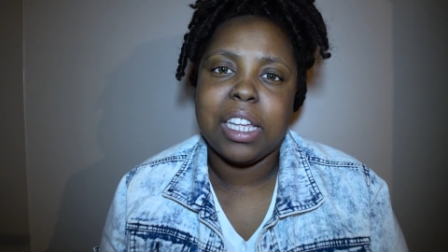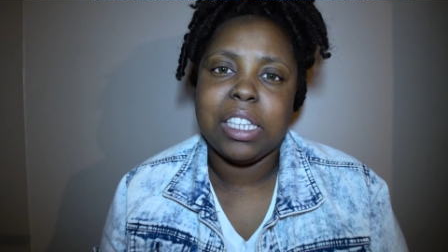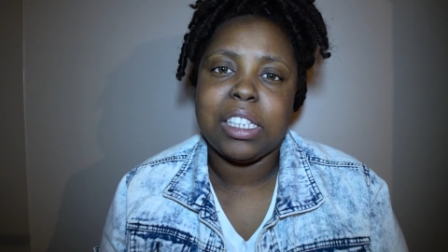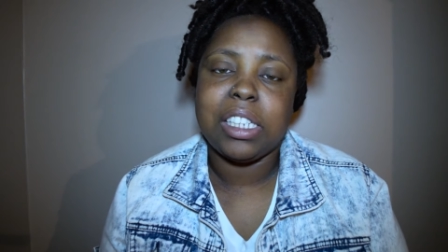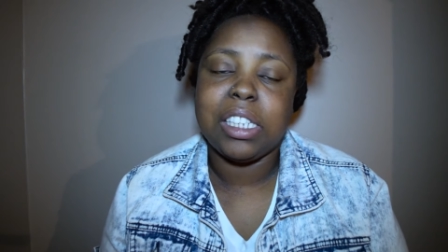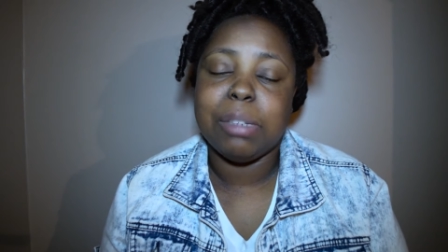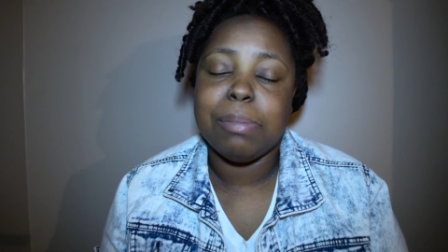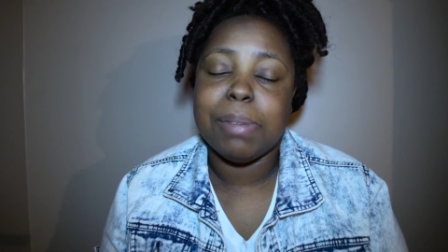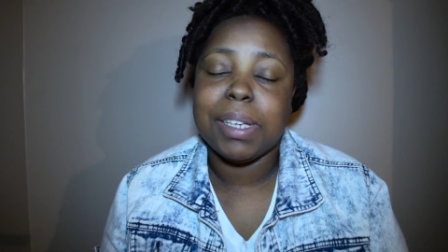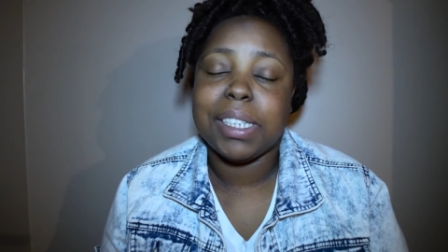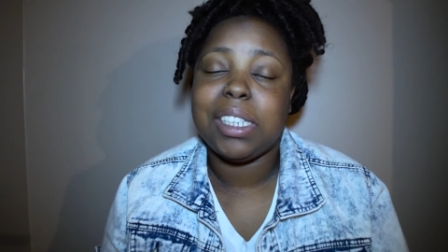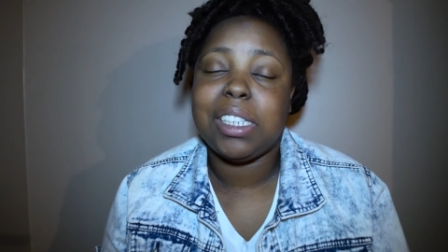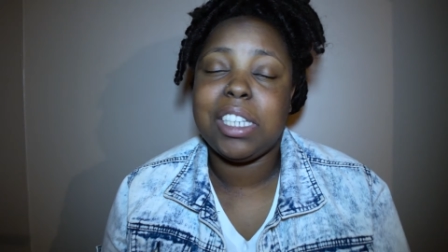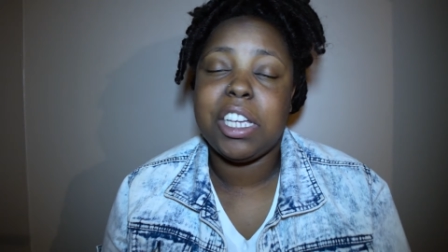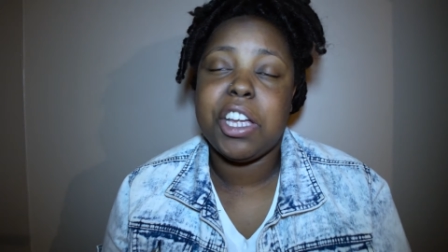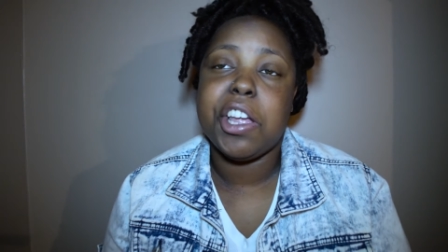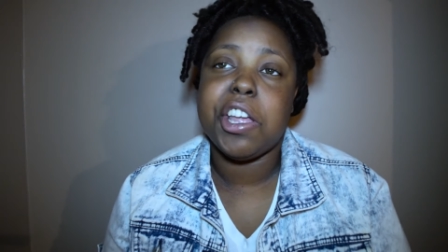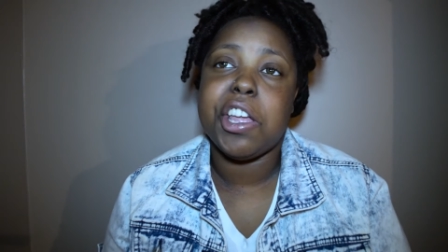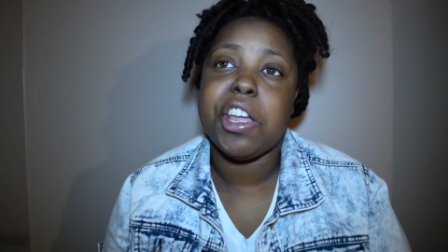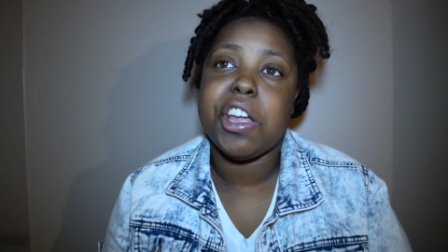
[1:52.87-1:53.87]
Until my
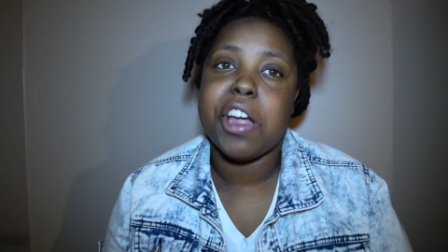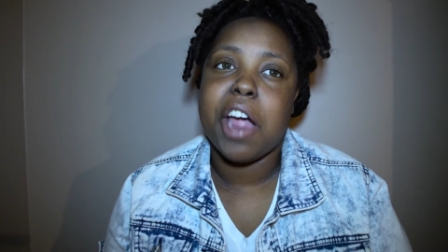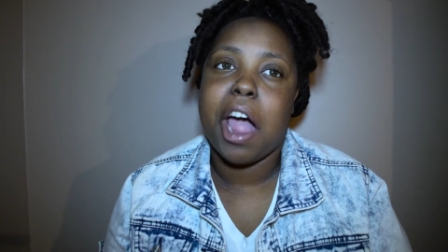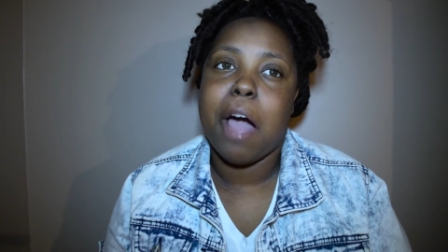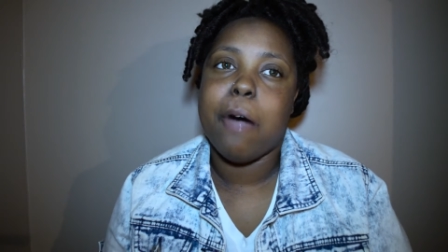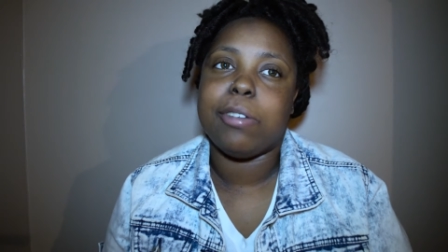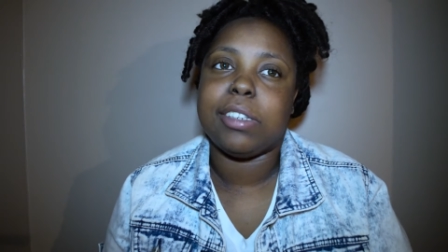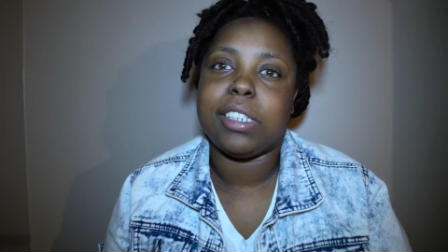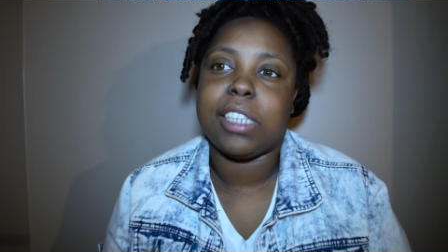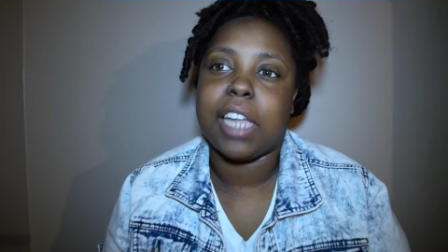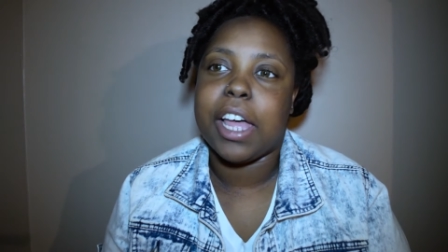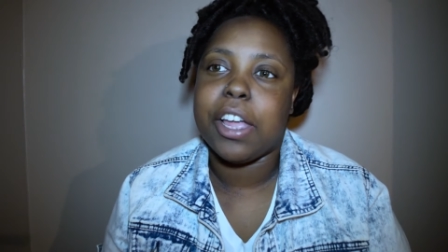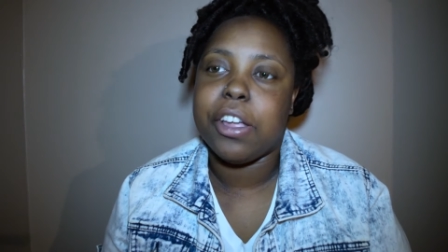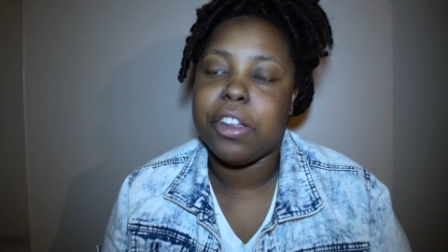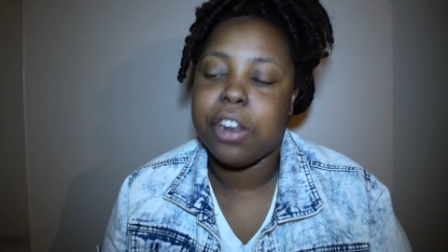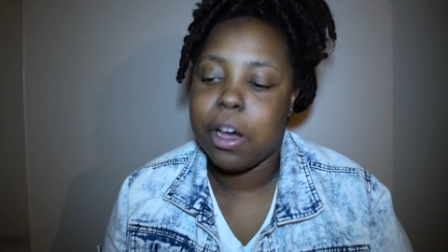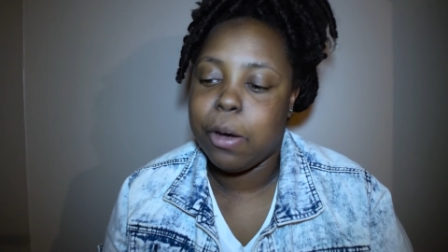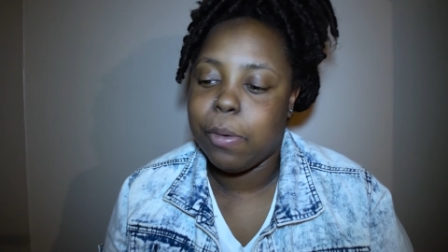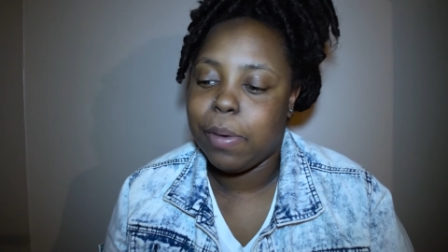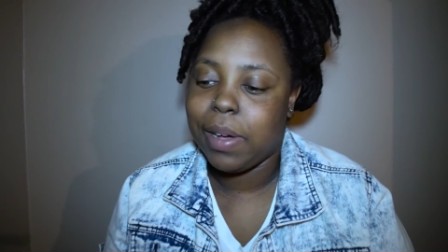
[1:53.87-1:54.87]
senior year, I was like, you
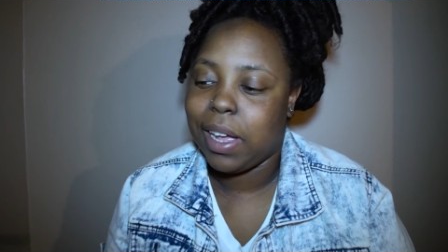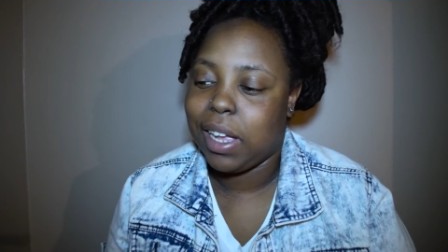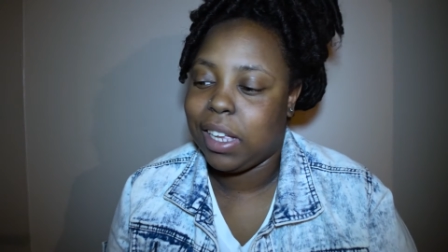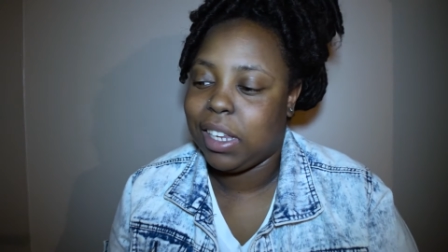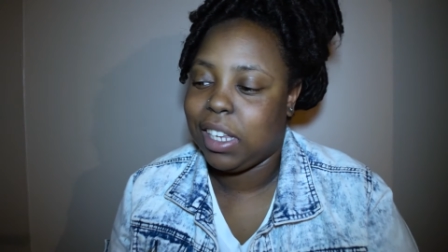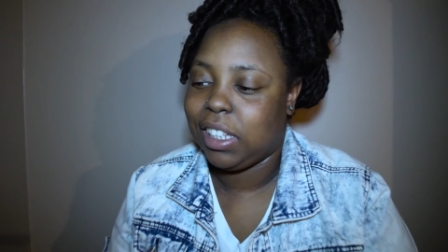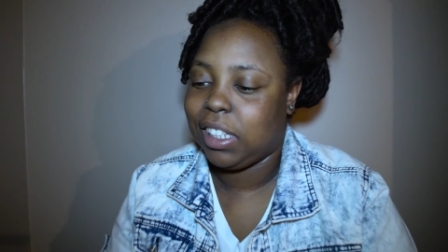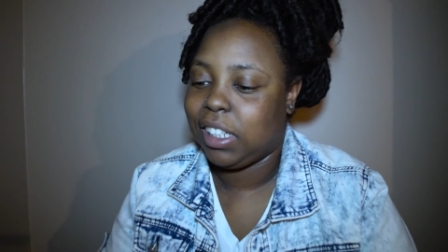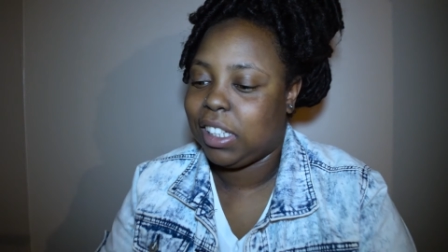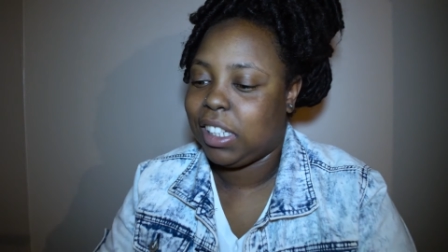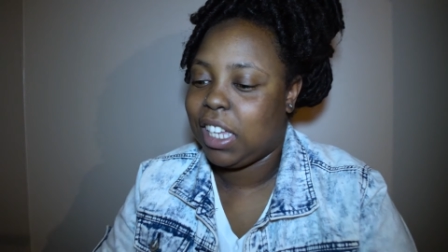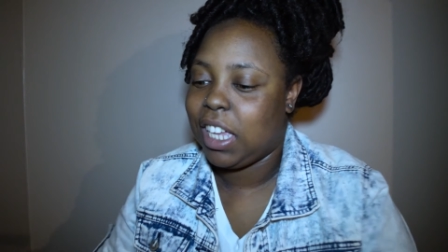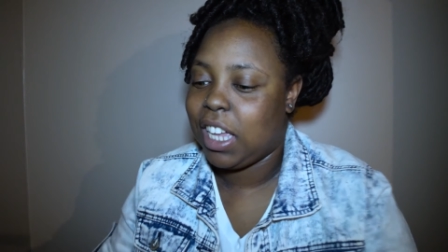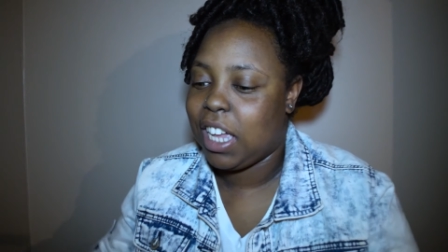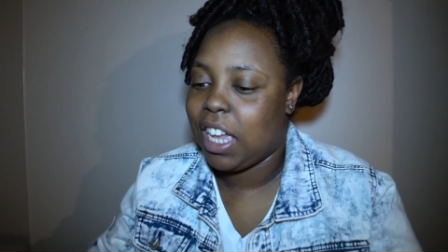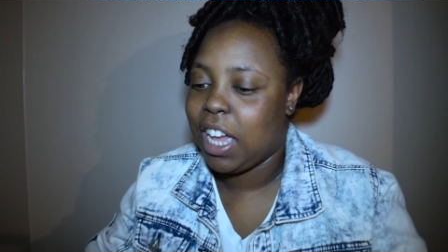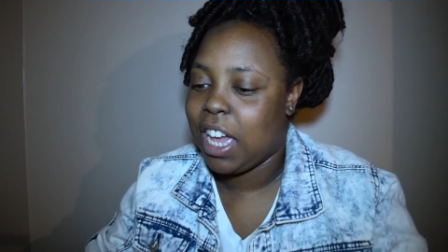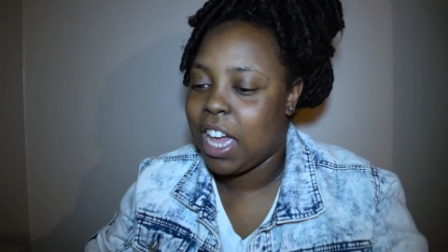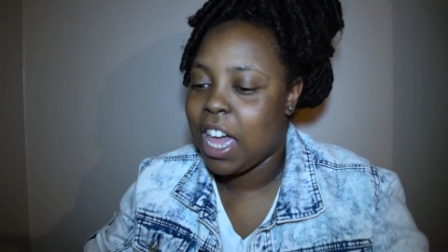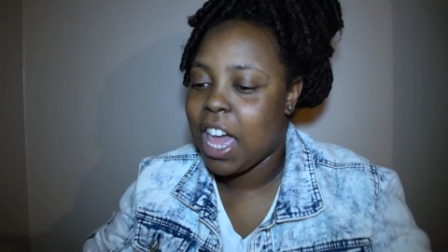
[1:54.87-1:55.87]
know what, this is
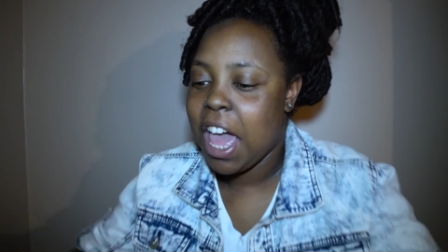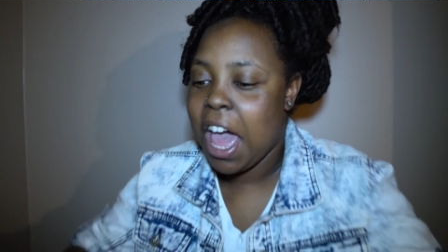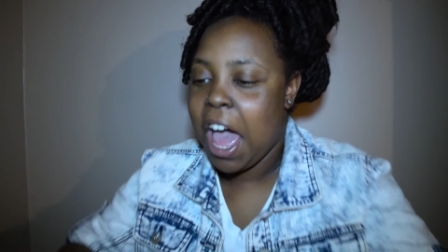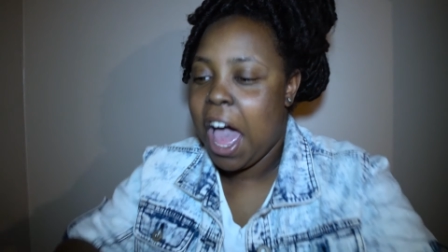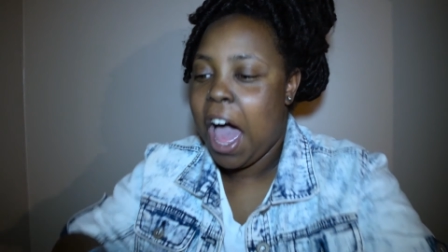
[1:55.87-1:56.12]
it.